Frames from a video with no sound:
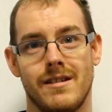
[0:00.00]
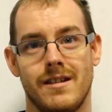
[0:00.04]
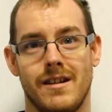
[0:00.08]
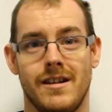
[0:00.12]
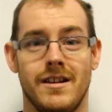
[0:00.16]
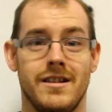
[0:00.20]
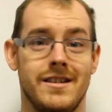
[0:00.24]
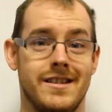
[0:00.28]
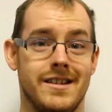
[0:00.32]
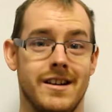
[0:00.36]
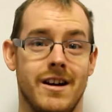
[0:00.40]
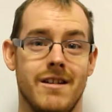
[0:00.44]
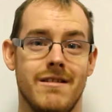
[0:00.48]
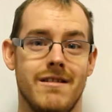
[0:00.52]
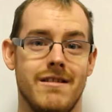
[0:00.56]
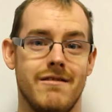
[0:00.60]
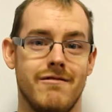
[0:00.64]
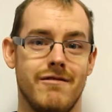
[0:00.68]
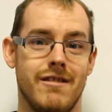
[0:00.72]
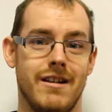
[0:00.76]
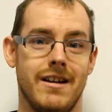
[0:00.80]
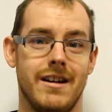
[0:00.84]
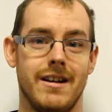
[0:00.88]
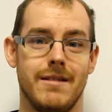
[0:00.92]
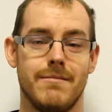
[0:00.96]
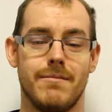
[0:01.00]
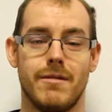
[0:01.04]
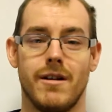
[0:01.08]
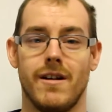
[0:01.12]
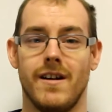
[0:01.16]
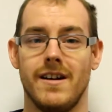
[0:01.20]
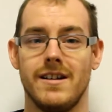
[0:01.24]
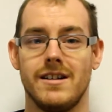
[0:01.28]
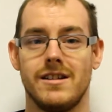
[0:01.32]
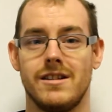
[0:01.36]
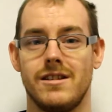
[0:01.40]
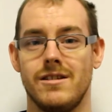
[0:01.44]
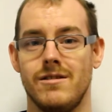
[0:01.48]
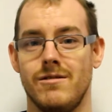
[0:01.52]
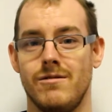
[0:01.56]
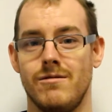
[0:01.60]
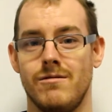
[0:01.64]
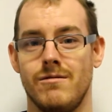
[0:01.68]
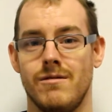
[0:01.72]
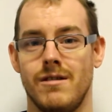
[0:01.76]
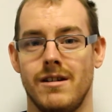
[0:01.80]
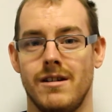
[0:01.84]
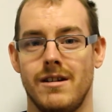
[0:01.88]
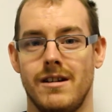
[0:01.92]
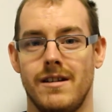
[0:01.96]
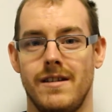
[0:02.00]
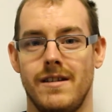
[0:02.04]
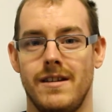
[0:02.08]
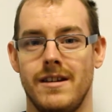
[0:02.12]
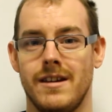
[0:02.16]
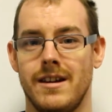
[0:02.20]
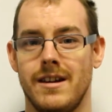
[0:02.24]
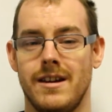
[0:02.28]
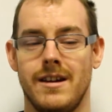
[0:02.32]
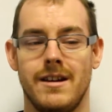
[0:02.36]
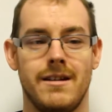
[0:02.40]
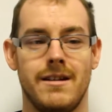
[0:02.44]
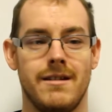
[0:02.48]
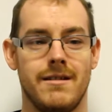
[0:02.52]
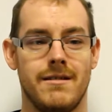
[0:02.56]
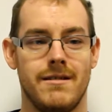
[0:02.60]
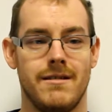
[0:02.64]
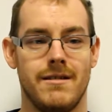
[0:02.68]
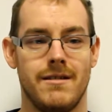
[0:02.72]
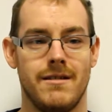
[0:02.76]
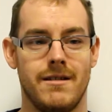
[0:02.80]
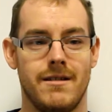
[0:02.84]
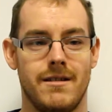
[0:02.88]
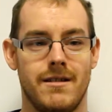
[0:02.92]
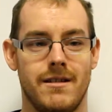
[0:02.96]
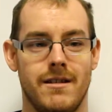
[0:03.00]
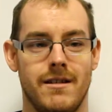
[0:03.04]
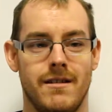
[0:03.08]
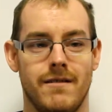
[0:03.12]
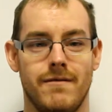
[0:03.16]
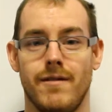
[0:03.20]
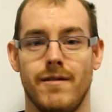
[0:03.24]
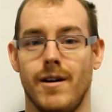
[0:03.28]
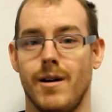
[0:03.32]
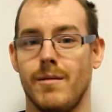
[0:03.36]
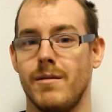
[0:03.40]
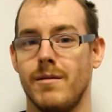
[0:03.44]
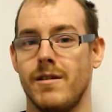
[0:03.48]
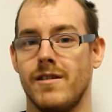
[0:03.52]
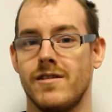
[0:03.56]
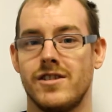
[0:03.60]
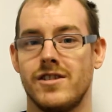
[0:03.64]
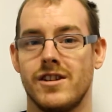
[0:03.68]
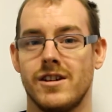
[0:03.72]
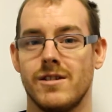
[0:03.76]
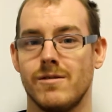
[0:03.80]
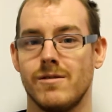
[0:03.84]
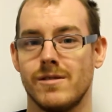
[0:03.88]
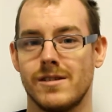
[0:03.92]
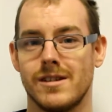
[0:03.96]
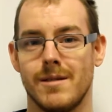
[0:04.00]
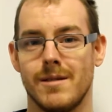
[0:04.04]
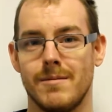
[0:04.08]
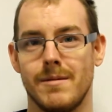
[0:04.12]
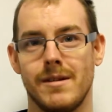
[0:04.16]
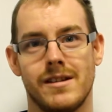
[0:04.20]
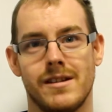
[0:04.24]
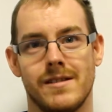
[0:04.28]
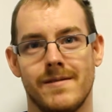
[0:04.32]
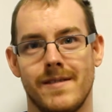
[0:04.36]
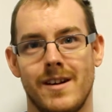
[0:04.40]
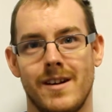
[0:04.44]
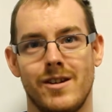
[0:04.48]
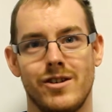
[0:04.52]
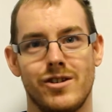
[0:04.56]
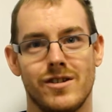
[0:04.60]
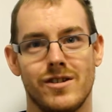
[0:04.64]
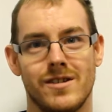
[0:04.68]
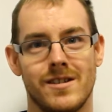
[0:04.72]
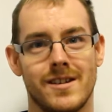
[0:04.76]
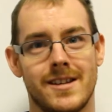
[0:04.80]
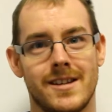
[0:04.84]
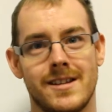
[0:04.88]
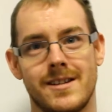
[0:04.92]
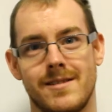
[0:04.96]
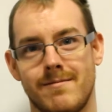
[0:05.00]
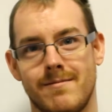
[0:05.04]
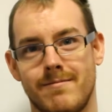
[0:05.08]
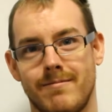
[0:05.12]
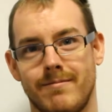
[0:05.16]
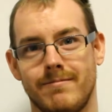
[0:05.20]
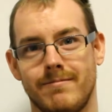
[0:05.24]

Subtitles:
And this only really applies to the pharmacological sub-interventions.